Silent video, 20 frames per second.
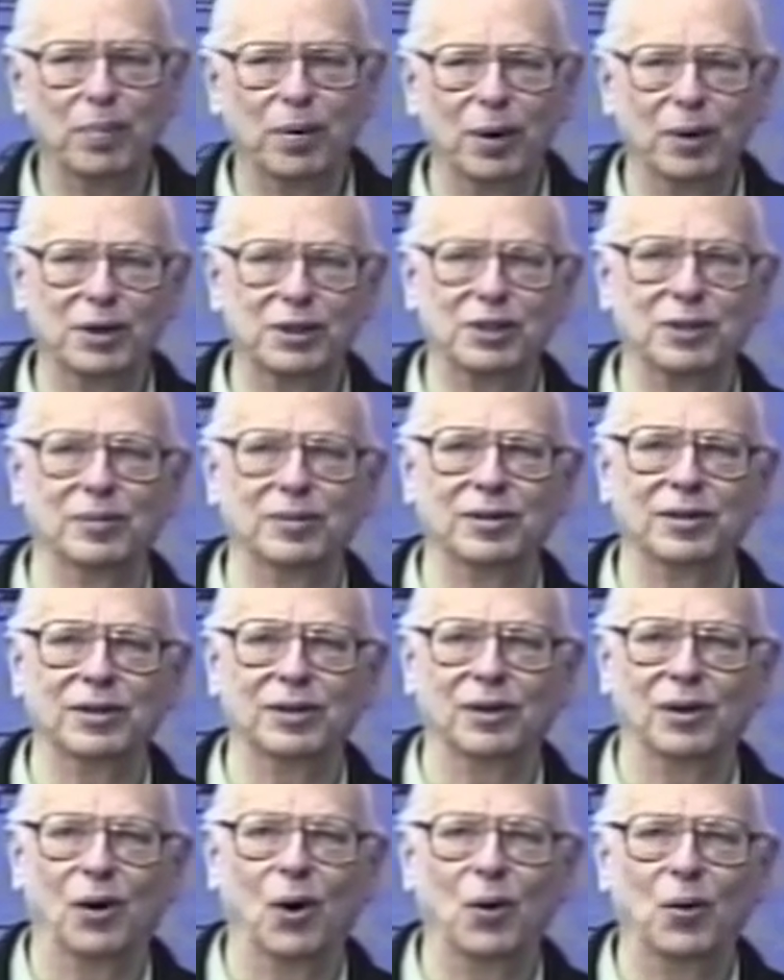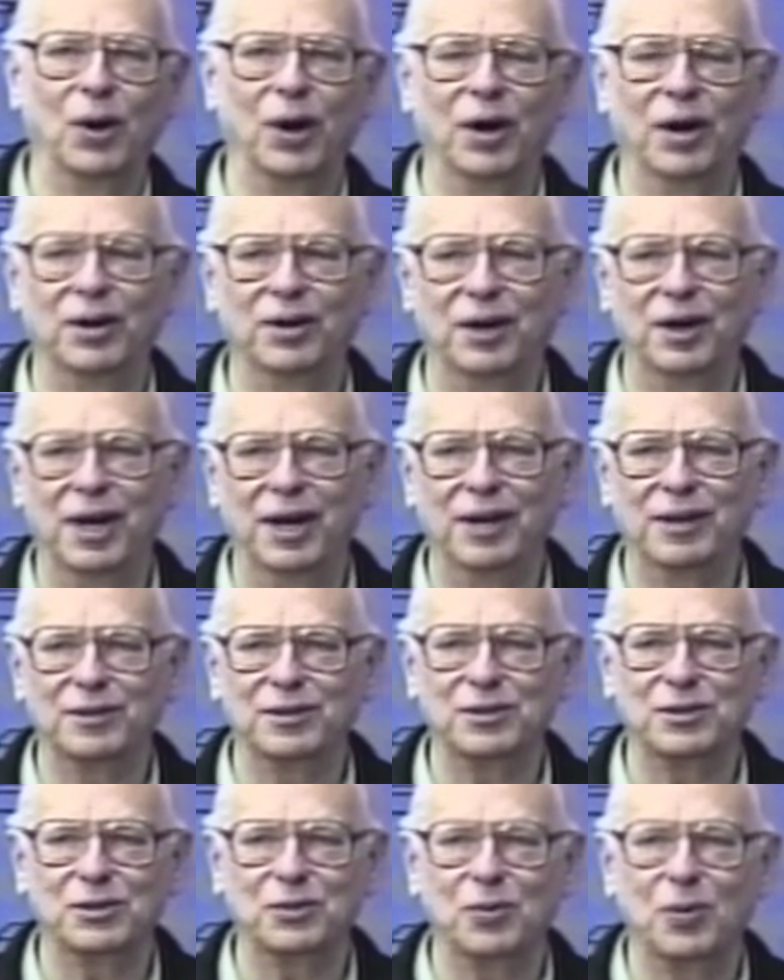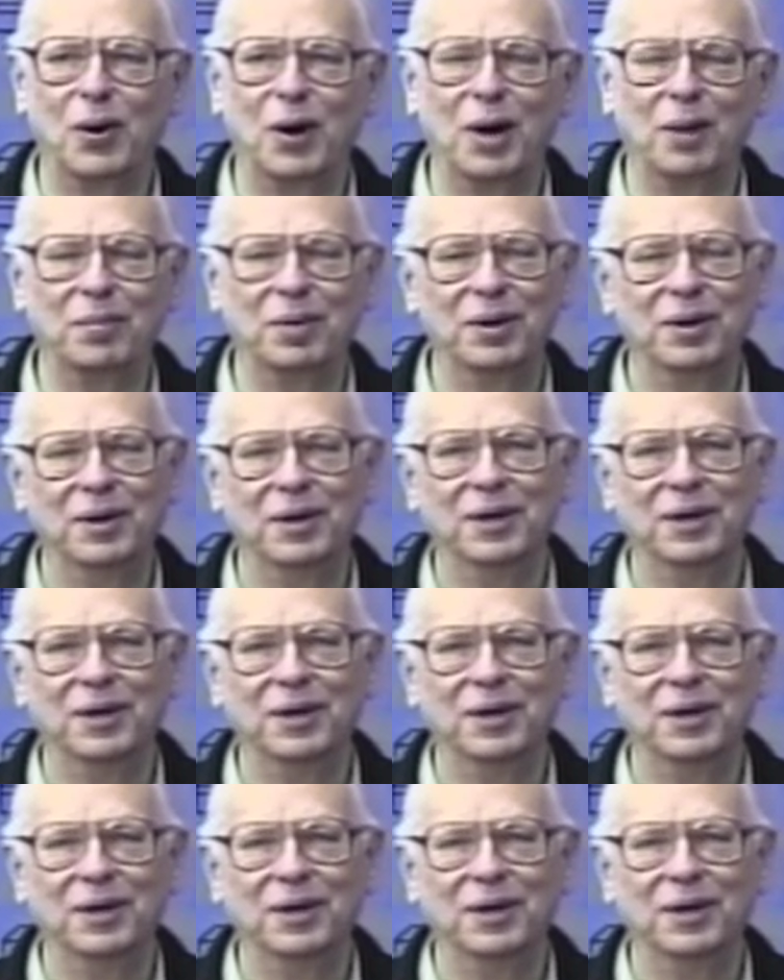burdensome to own 100 acres of swamp